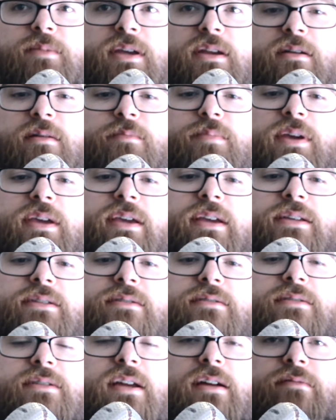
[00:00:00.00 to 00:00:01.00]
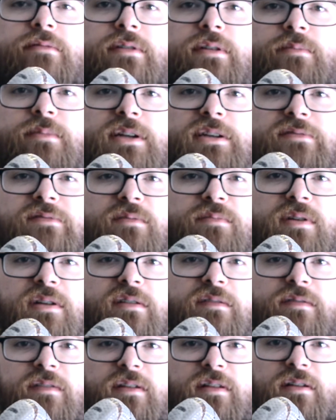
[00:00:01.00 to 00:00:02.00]
eating on pinkies, there's not really much of a
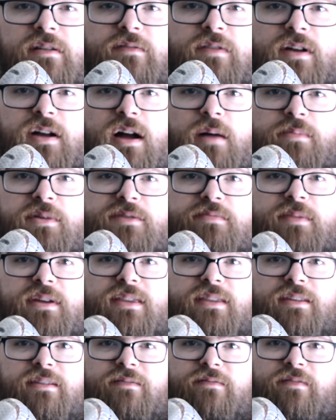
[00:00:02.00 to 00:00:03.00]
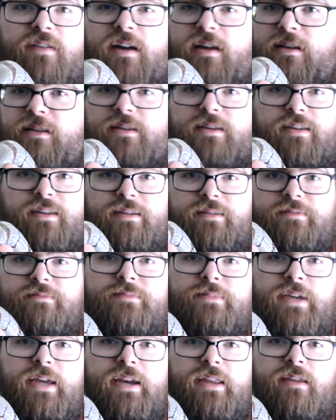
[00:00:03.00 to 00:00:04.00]
better feeling of accomplishment than finally
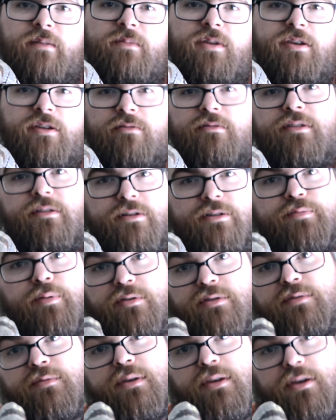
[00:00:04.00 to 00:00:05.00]
getting them to do what they're supposed to be